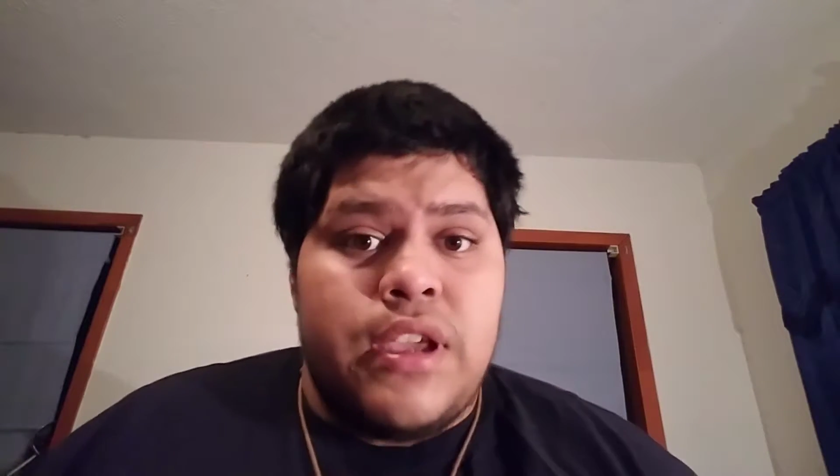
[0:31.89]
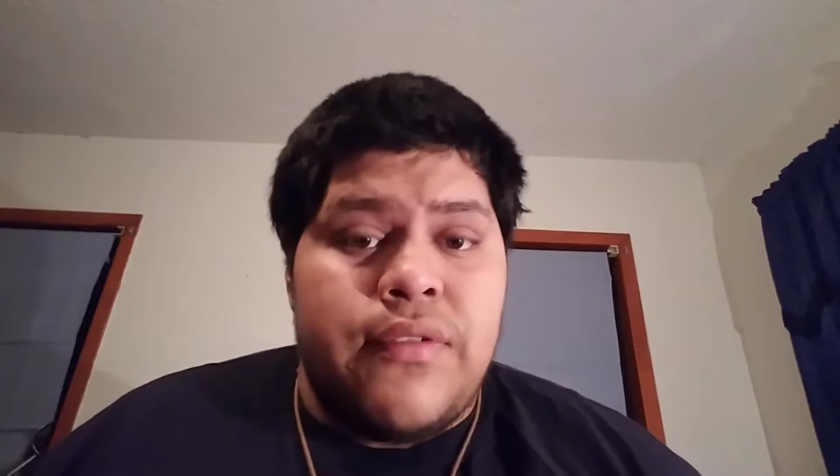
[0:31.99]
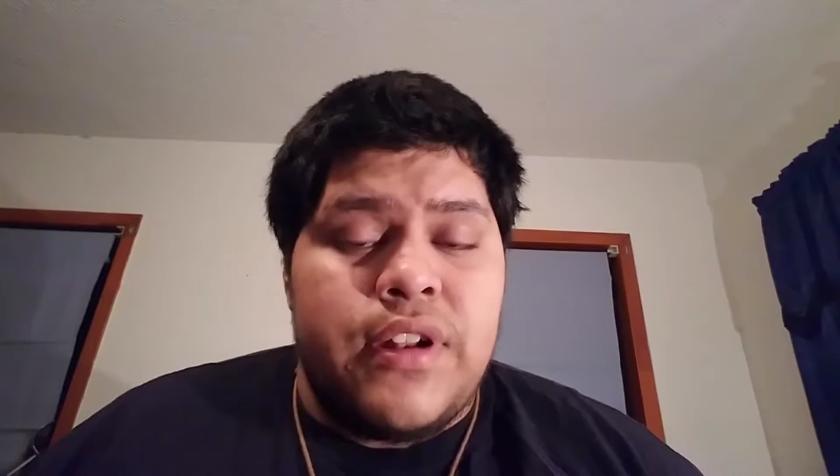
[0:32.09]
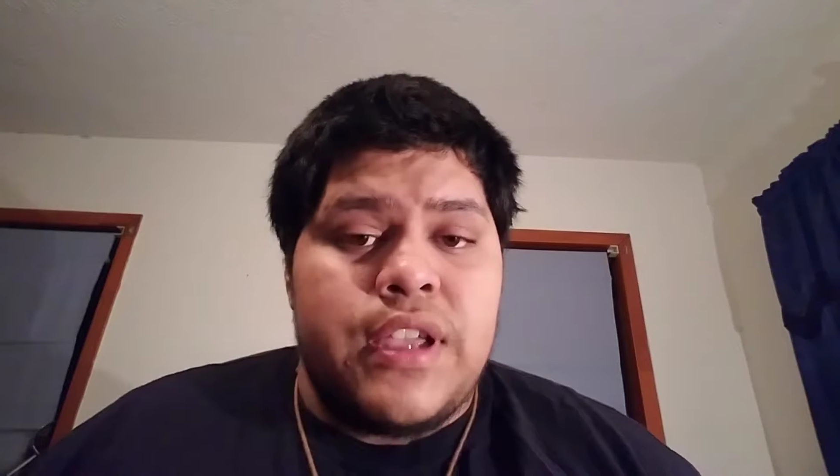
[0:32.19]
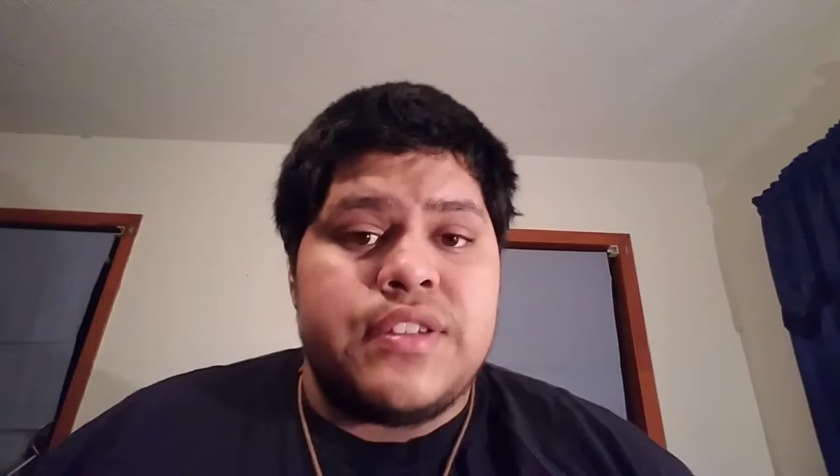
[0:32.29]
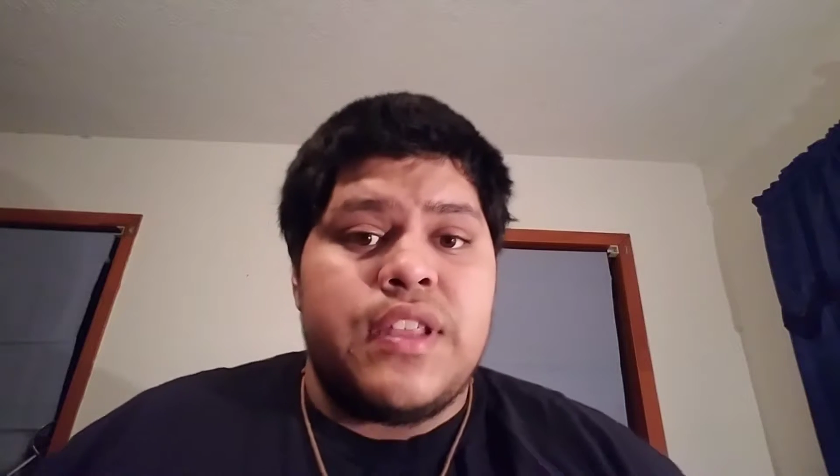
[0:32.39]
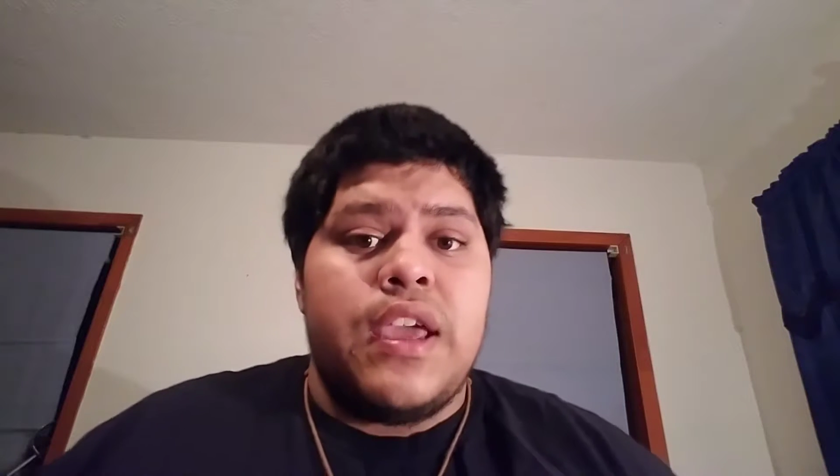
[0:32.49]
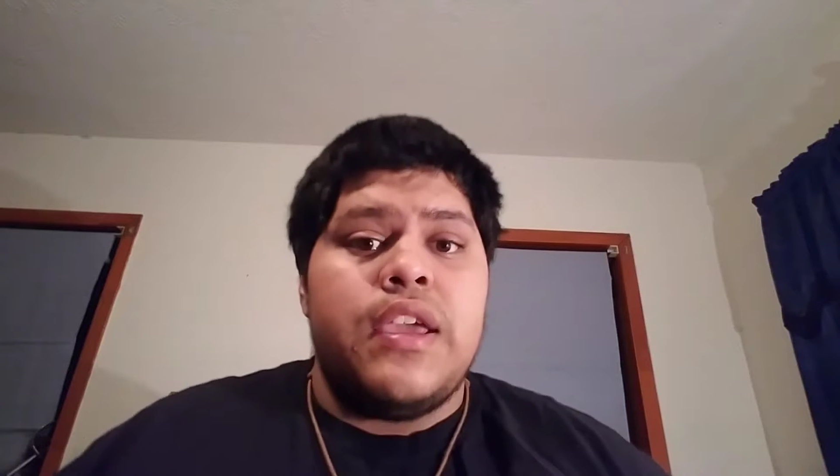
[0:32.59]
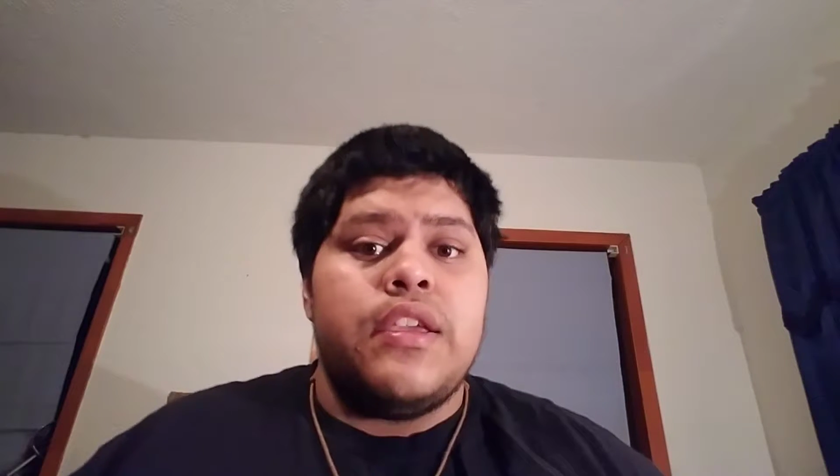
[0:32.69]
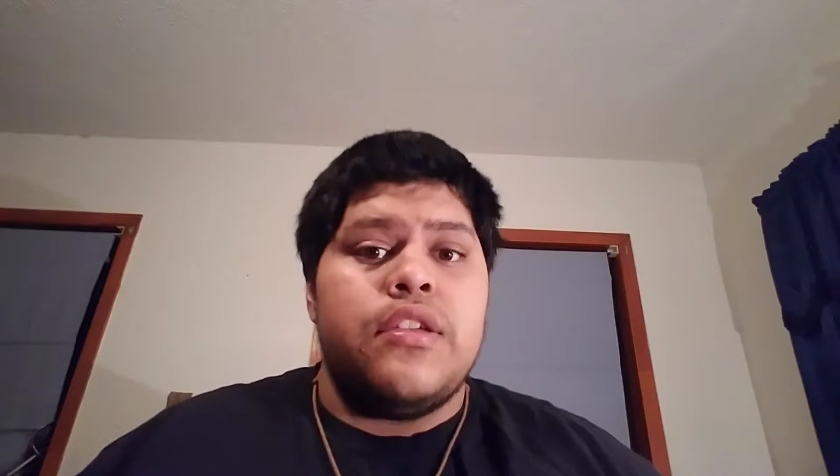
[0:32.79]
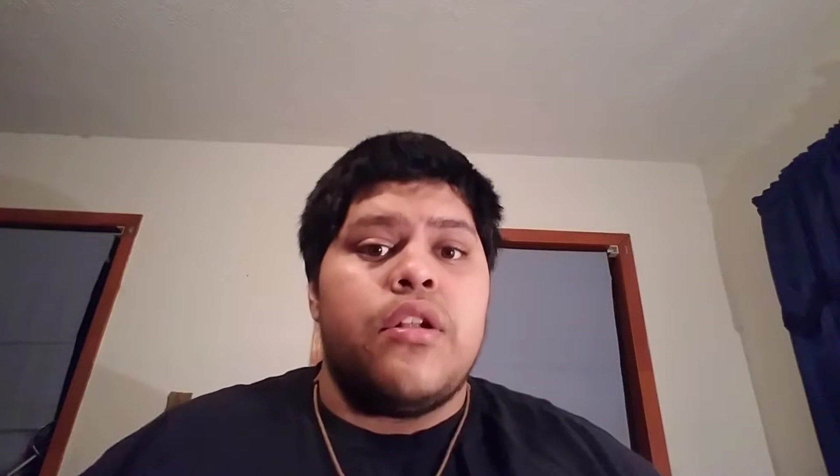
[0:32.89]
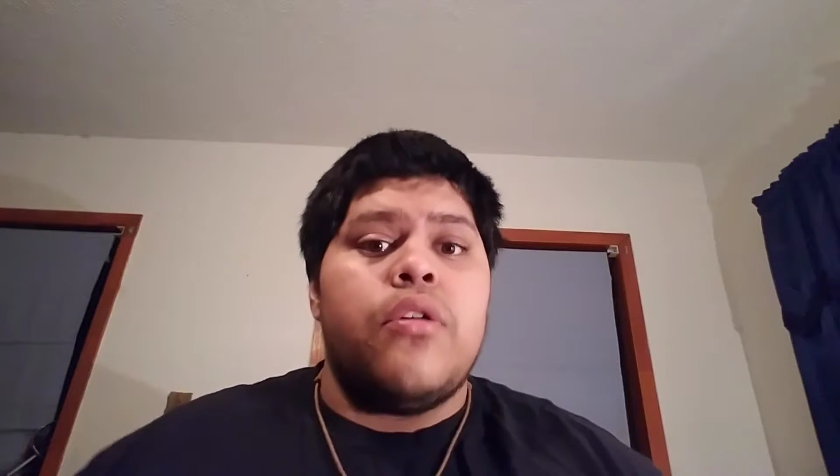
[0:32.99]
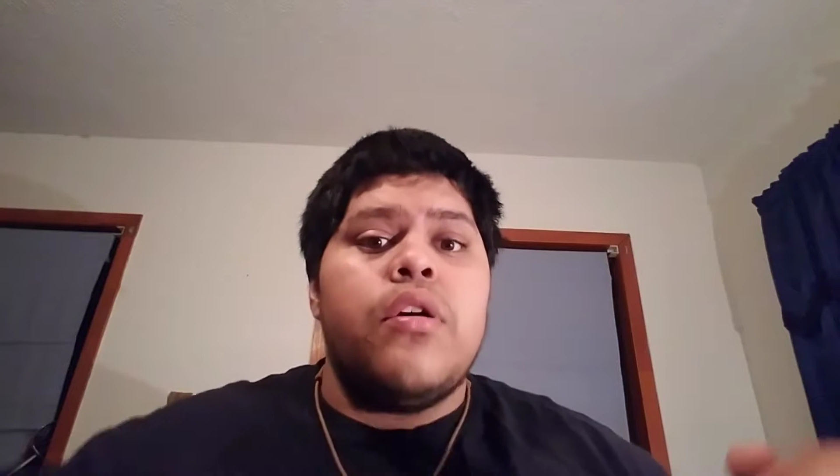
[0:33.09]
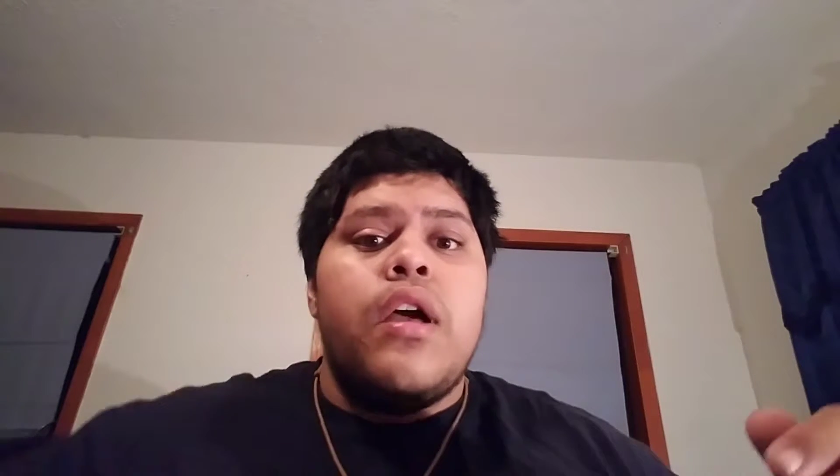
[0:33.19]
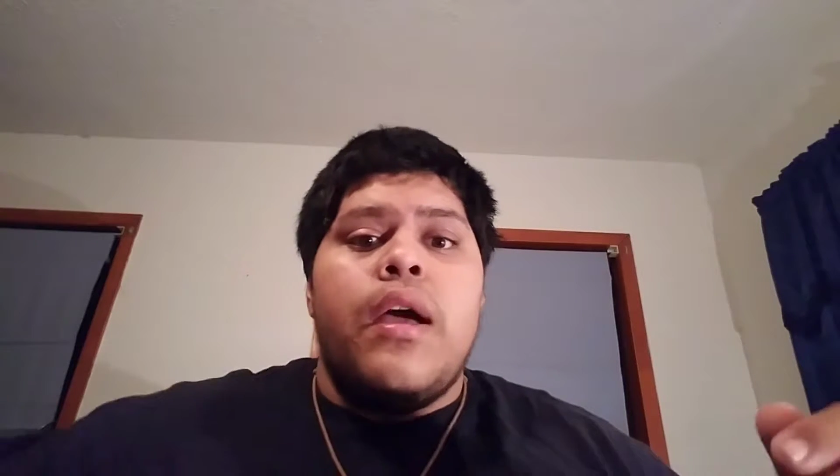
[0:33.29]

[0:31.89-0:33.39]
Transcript: have a nice day, you know.